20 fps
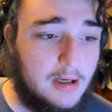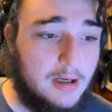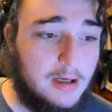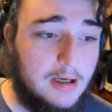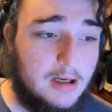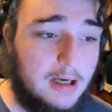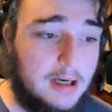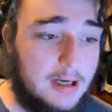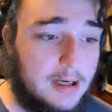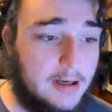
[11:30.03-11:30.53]

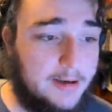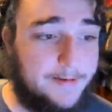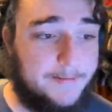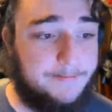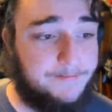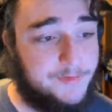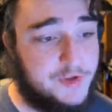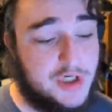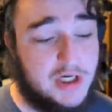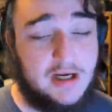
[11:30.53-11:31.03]

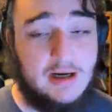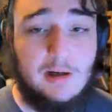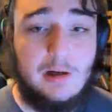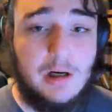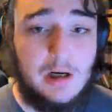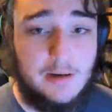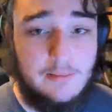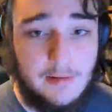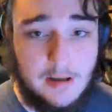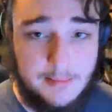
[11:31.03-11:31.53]
check out
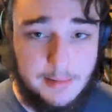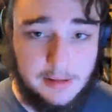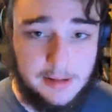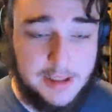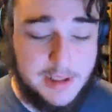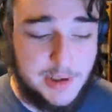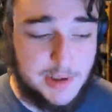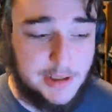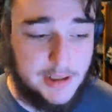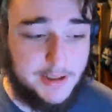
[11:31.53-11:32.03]

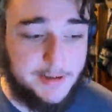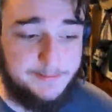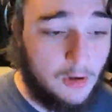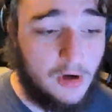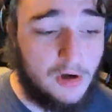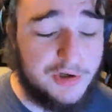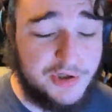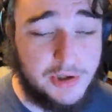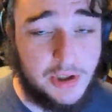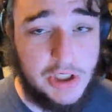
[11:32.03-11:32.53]
Automobilista.
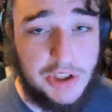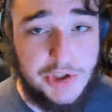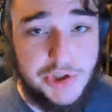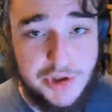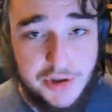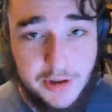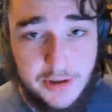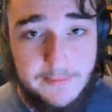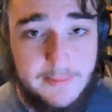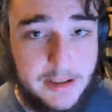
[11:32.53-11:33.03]
Also, I
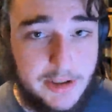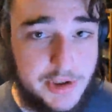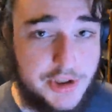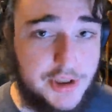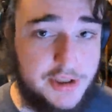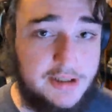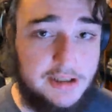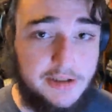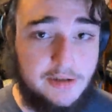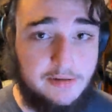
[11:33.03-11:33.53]
should
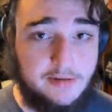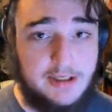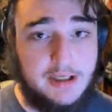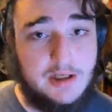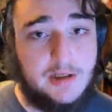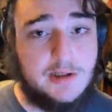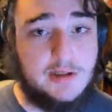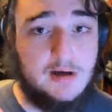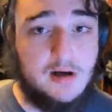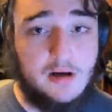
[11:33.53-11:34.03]
mention that there
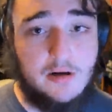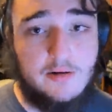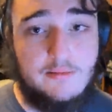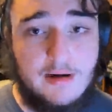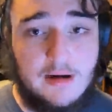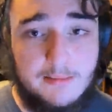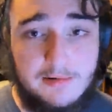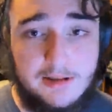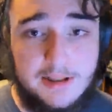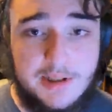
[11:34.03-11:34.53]
is an
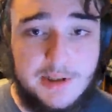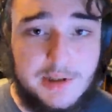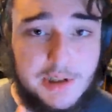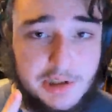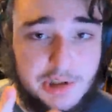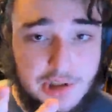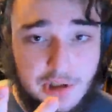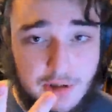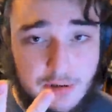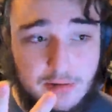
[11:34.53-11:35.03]
Automobilista
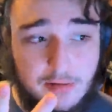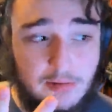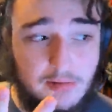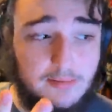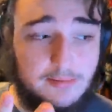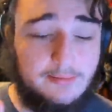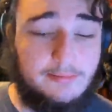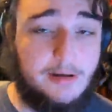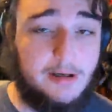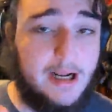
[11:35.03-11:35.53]
2,
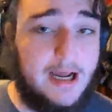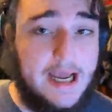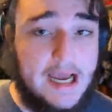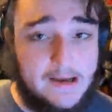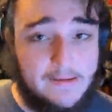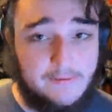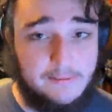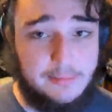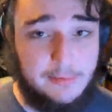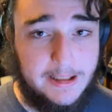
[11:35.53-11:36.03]
but I
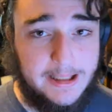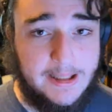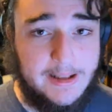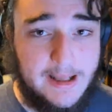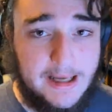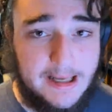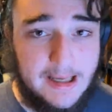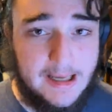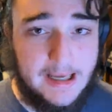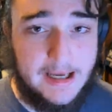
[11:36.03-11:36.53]
haven't played
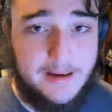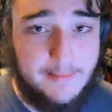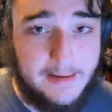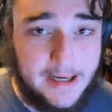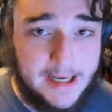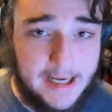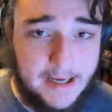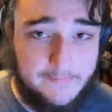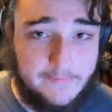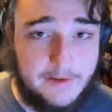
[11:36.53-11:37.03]
that game. I
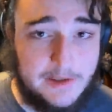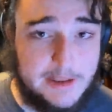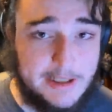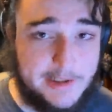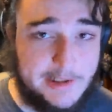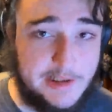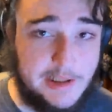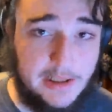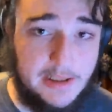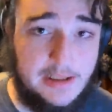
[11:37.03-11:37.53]
haven't
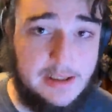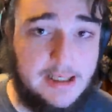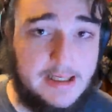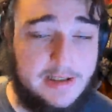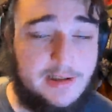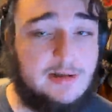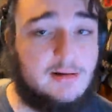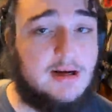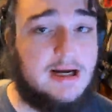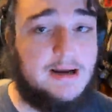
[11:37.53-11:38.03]
tested it yet,
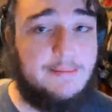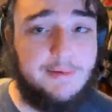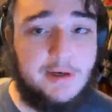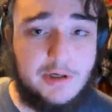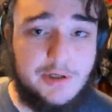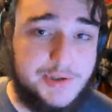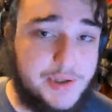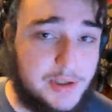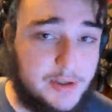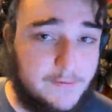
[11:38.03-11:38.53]
so I'm not
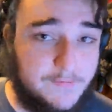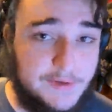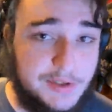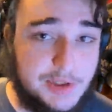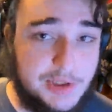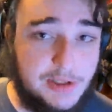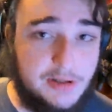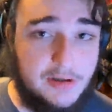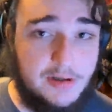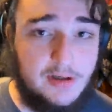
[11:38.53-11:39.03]
sure if it's
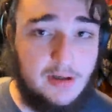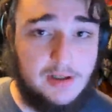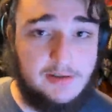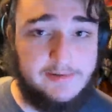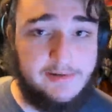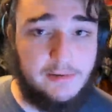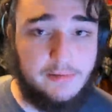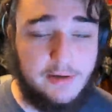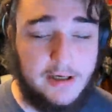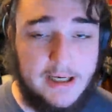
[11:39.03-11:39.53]
good on
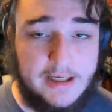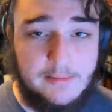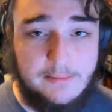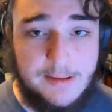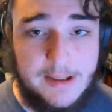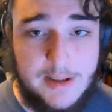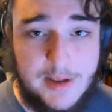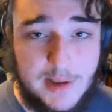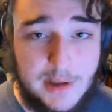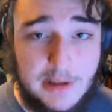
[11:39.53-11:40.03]
lower-end
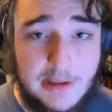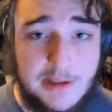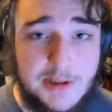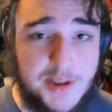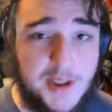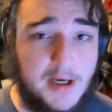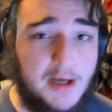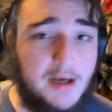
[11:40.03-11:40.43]
PCs.